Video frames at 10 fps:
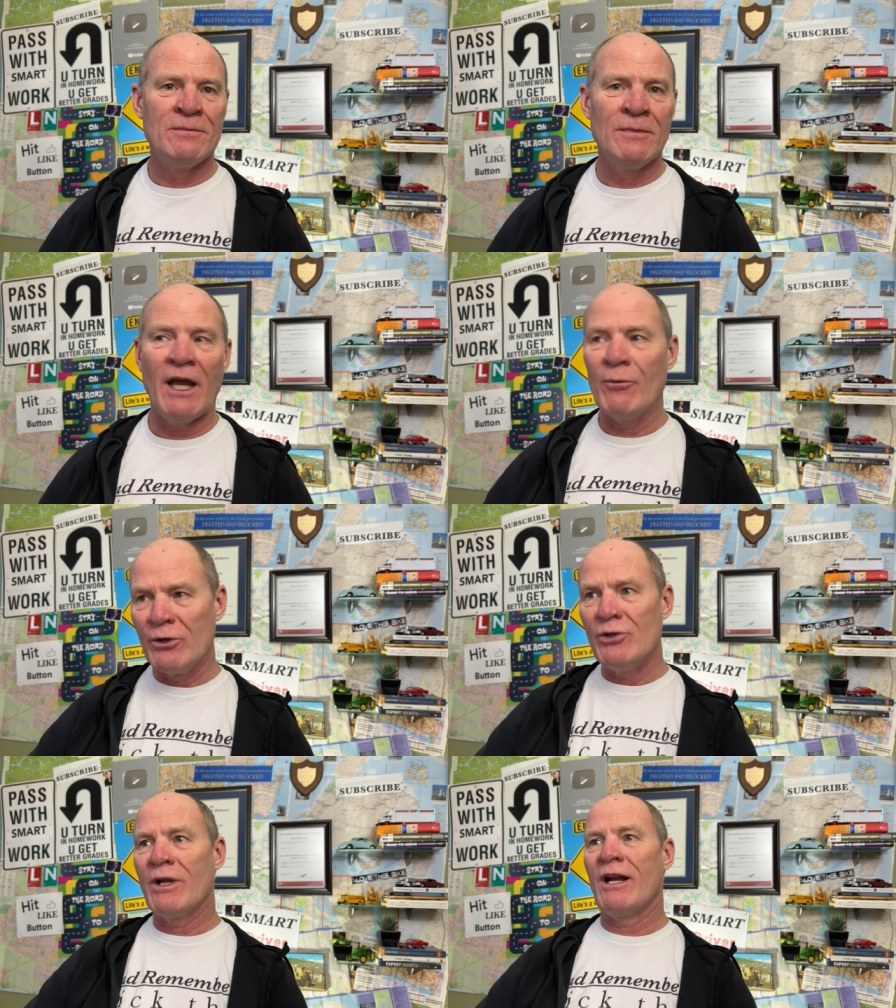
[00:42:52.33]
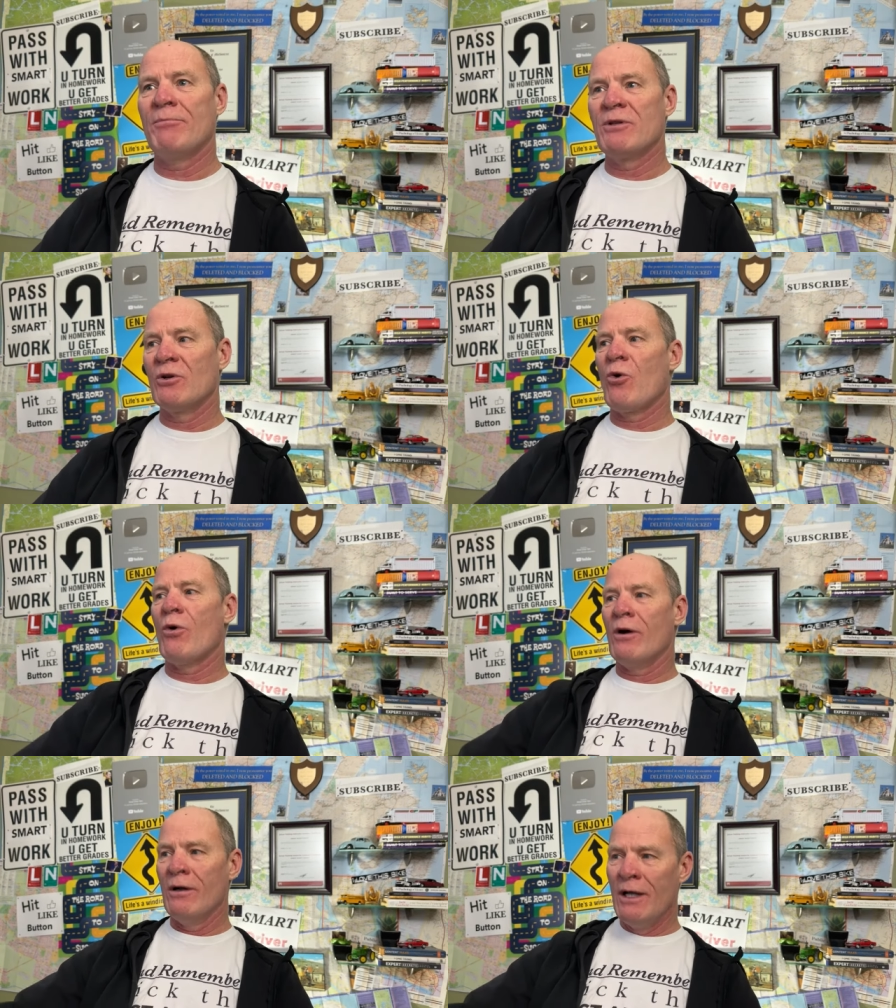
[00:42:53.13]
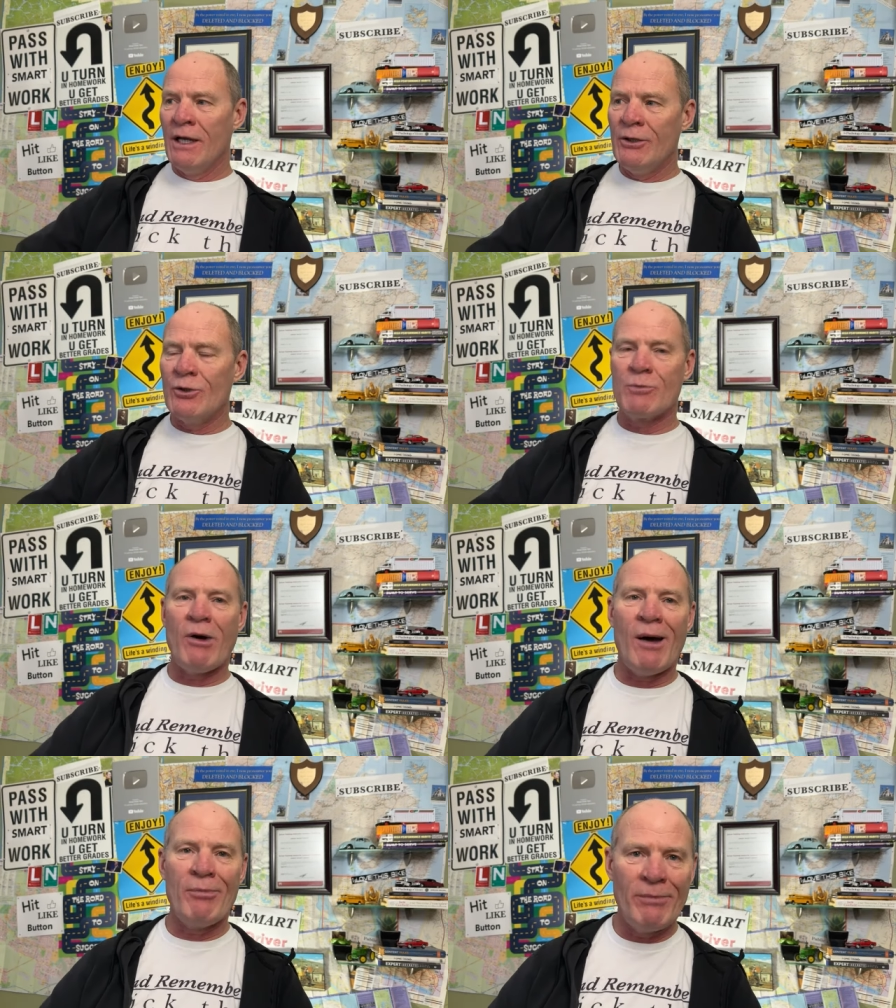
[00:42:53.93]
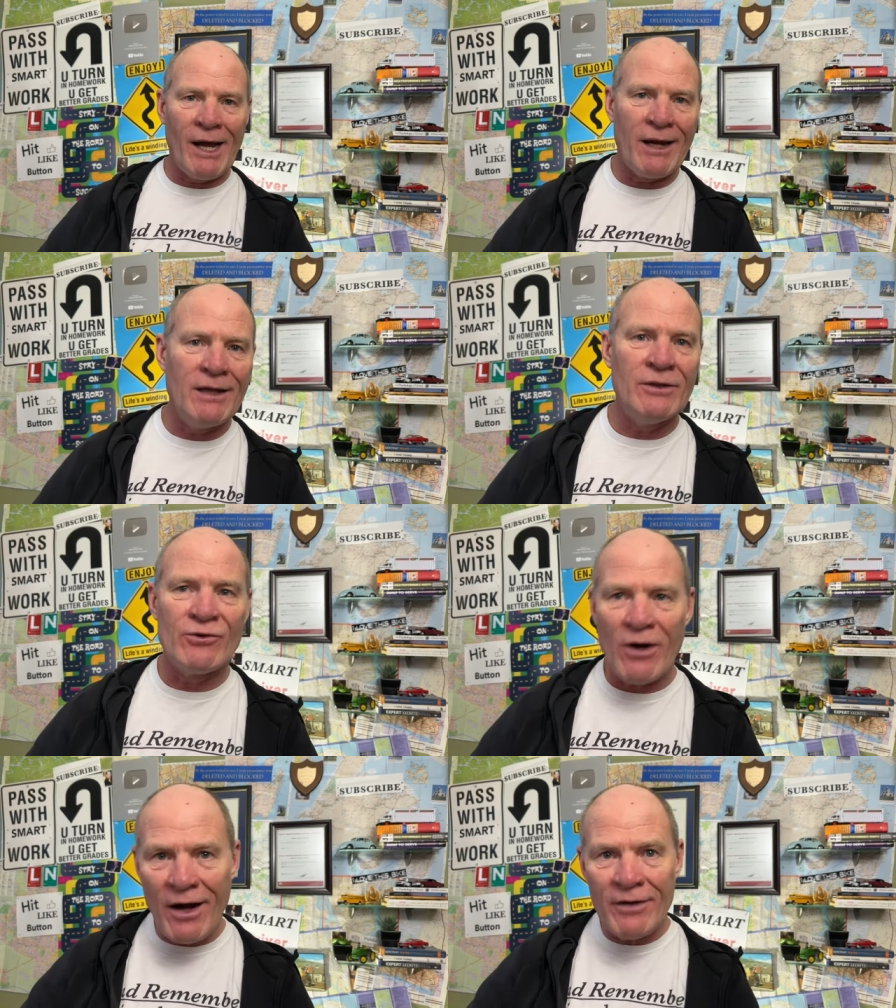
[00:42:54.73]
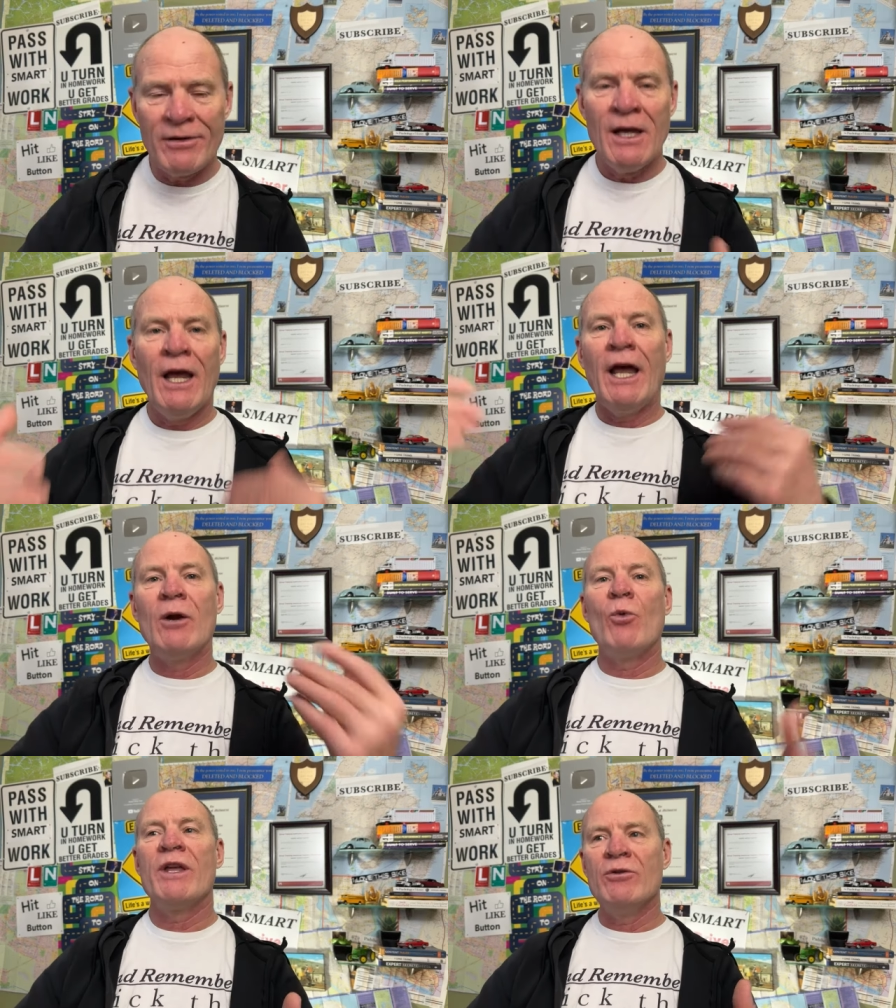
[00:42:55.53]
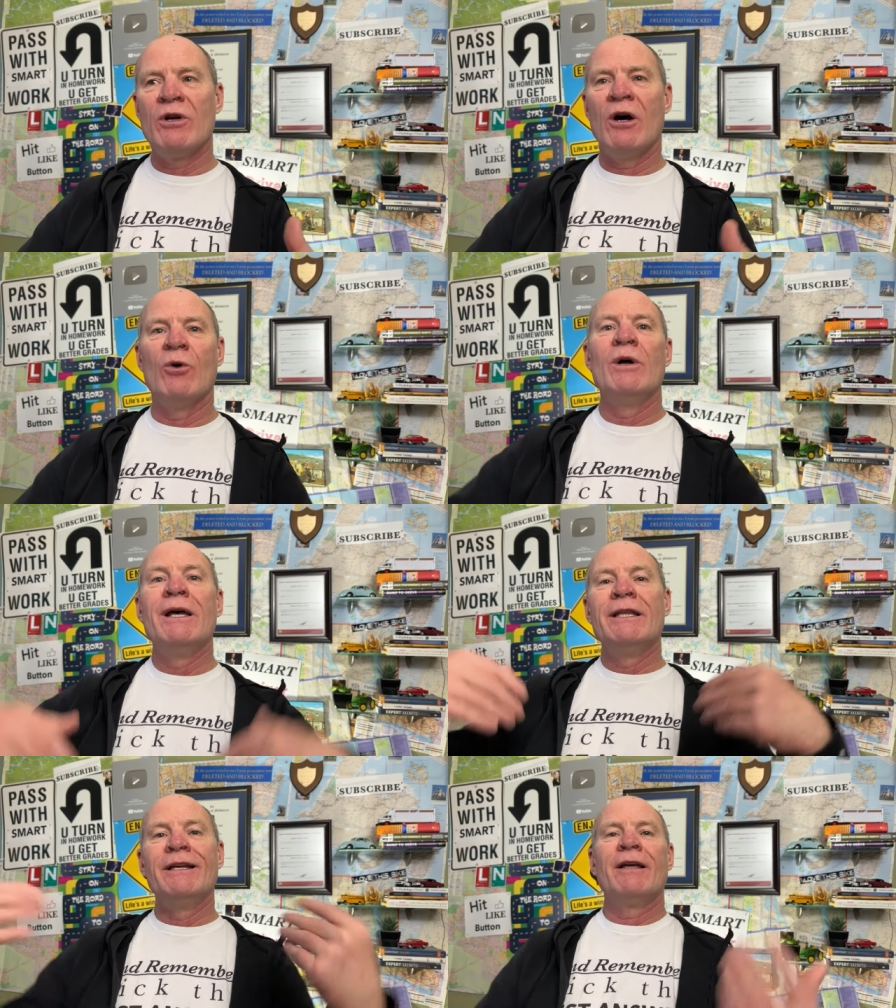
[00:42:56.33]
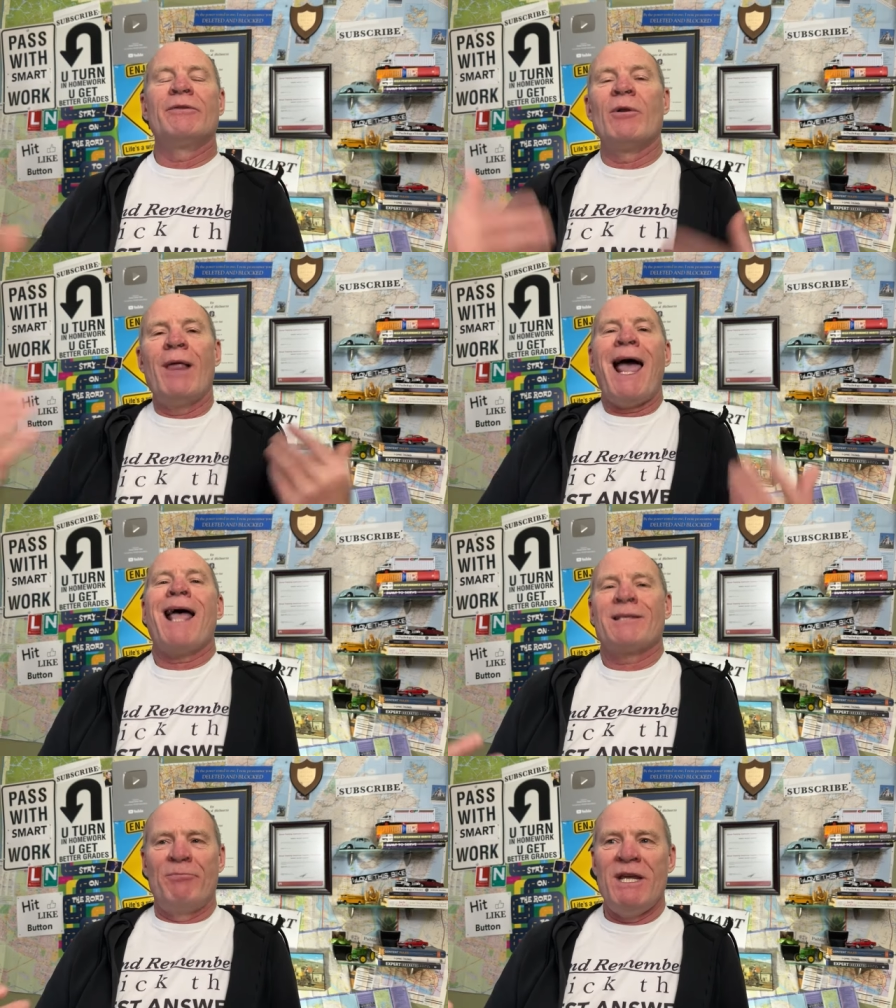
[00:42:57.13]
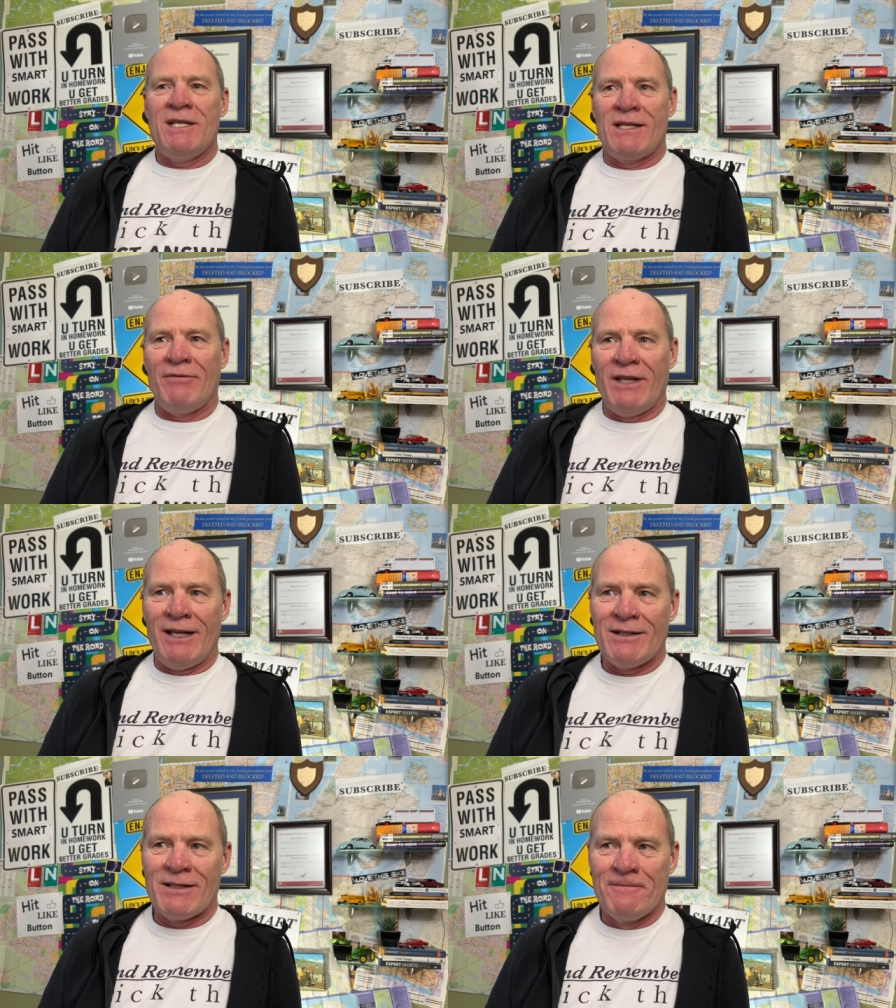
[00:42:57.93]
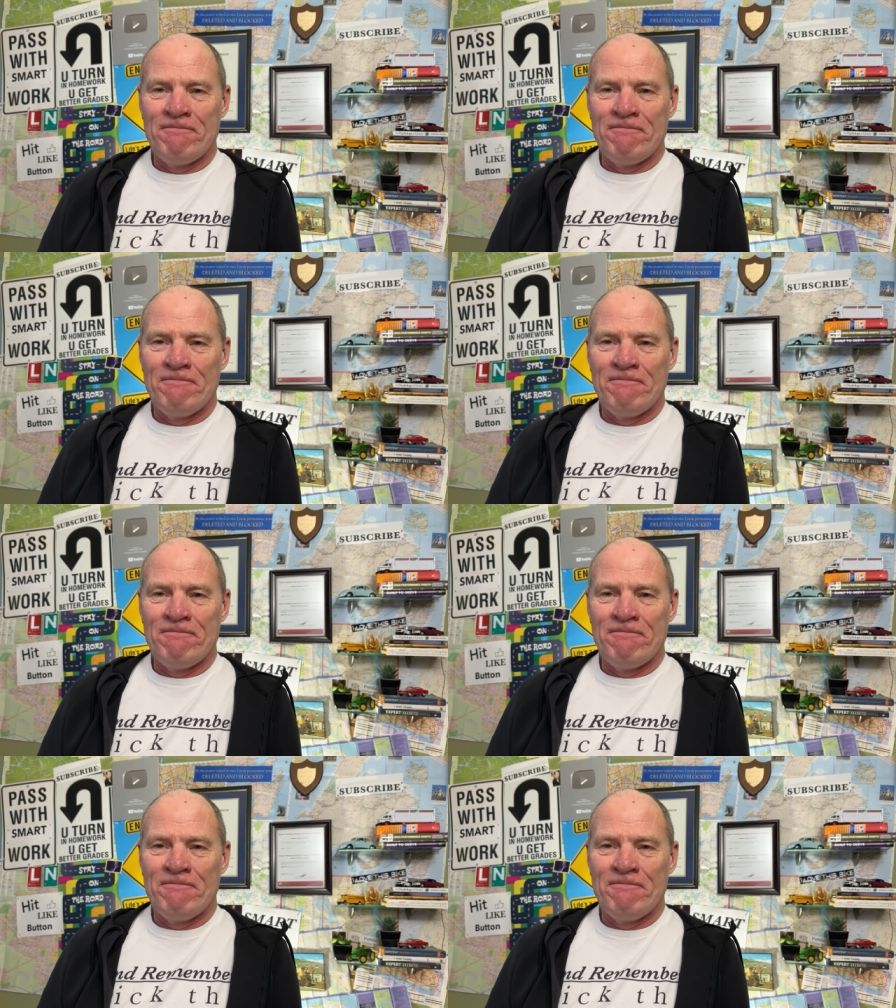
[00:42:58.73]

And when you get up to the corner, you just pop it back into drive and away you go. The, uh, the last piece of this,